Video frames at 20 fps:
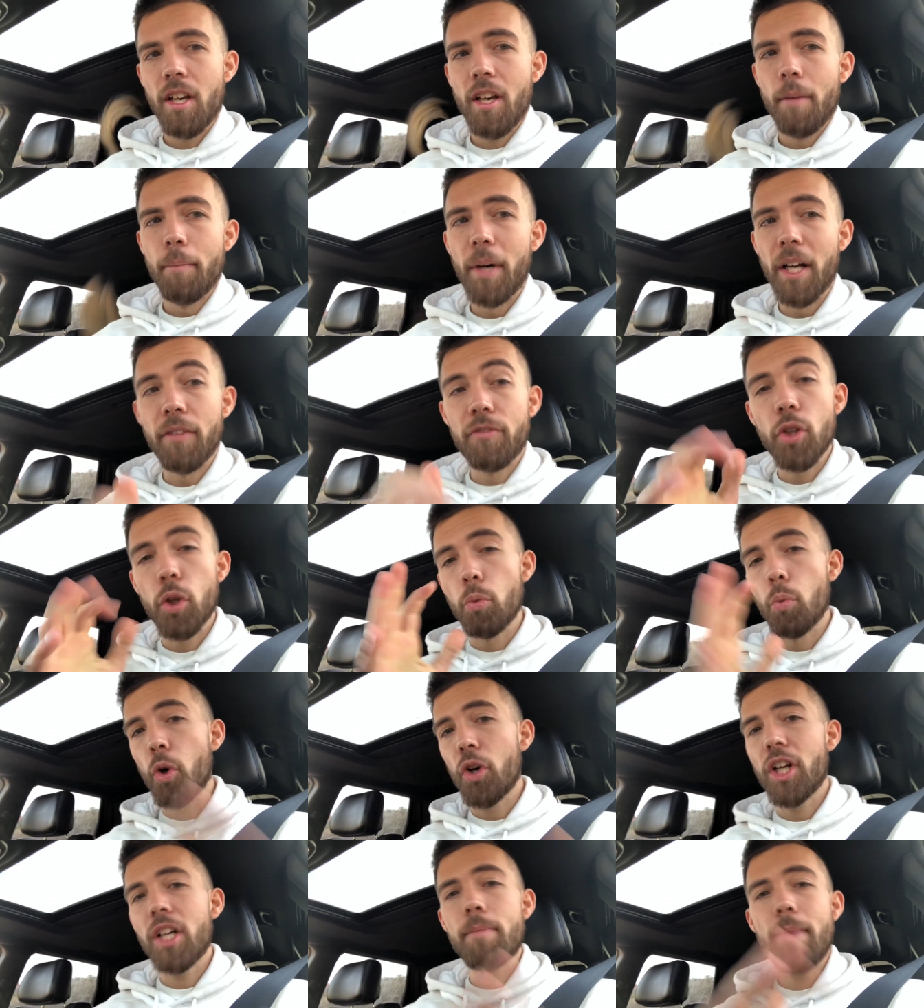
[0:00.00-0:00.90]
but if you're
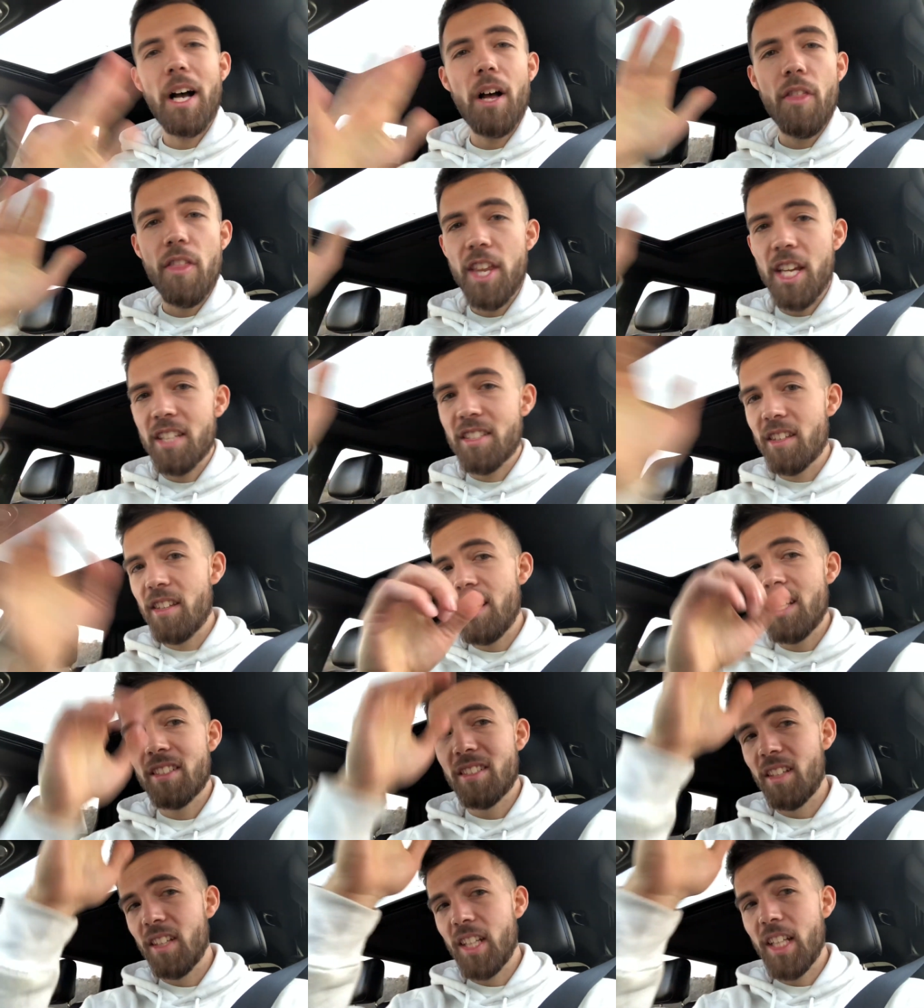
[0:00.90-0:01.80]
worried about this
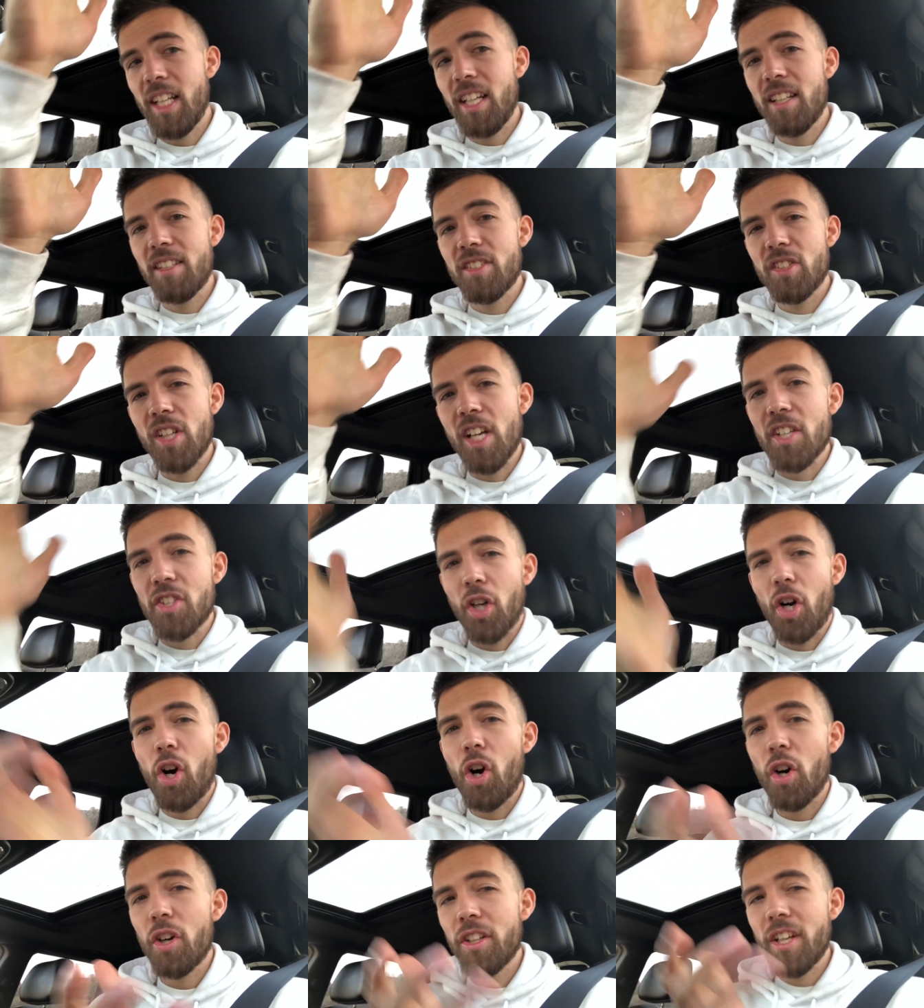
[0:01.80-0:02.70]
this and this it's
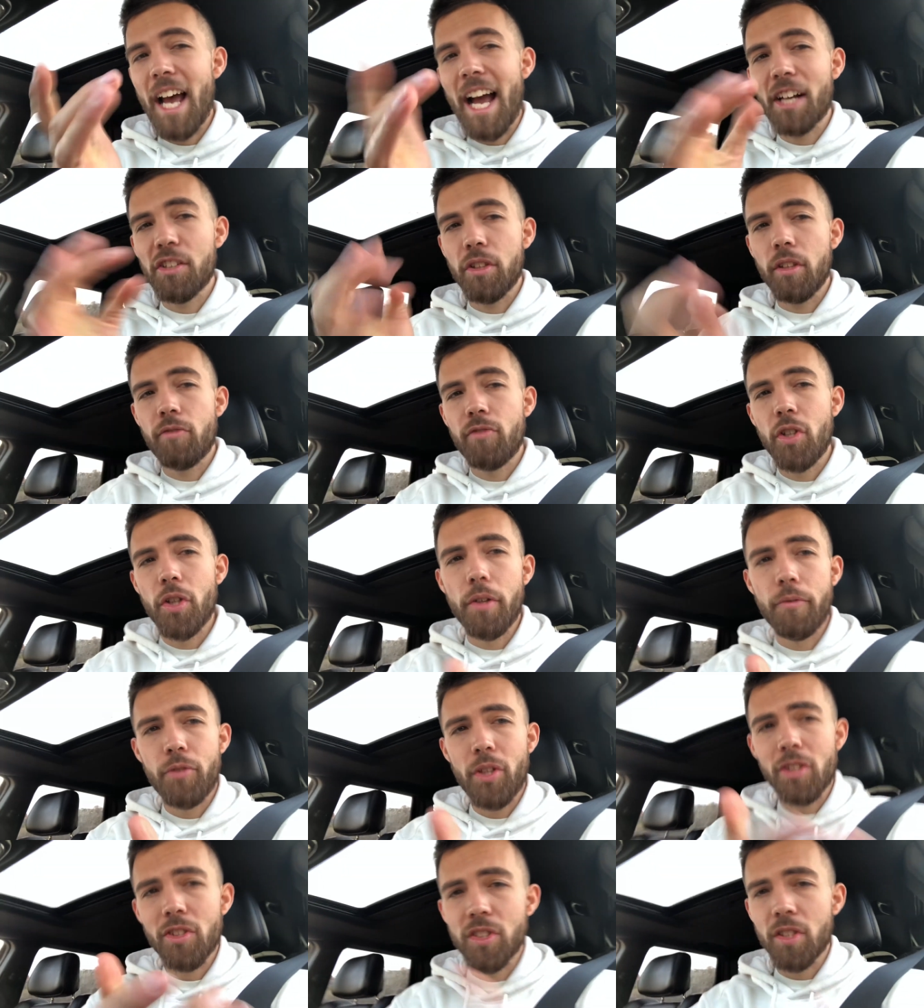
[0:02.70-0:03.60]
hard to actually feel the
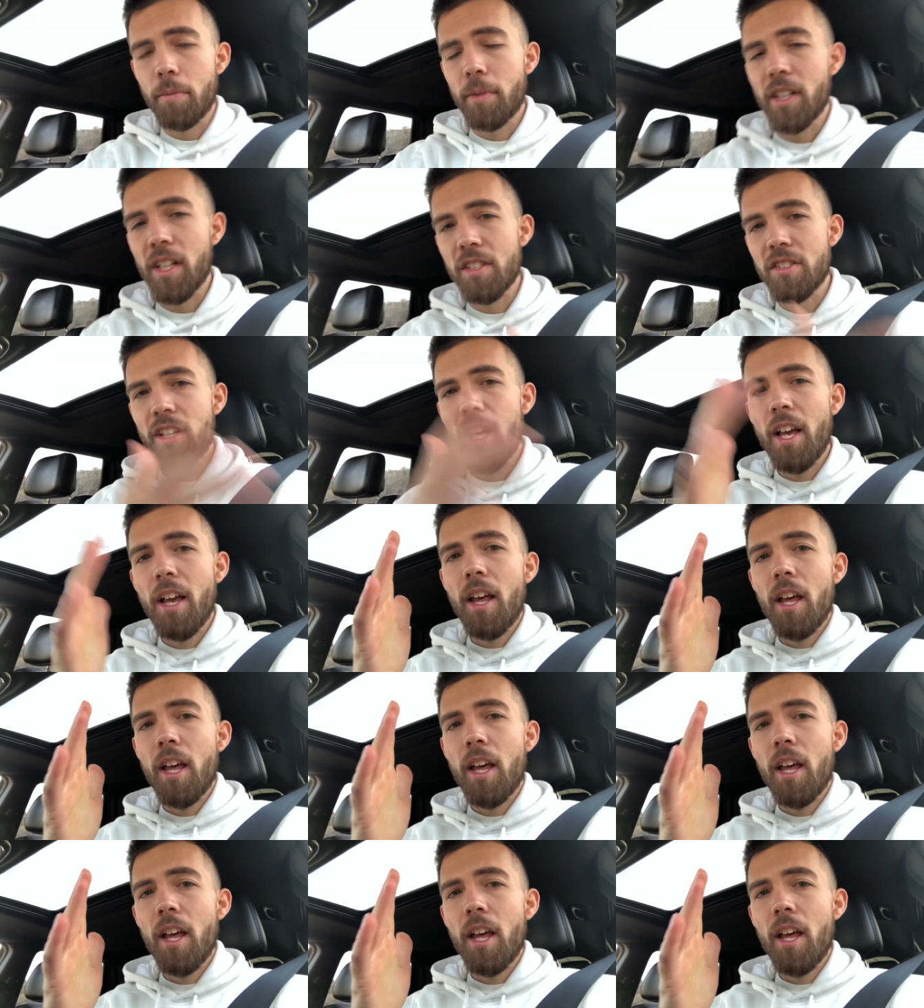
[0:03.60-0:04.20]
frequency because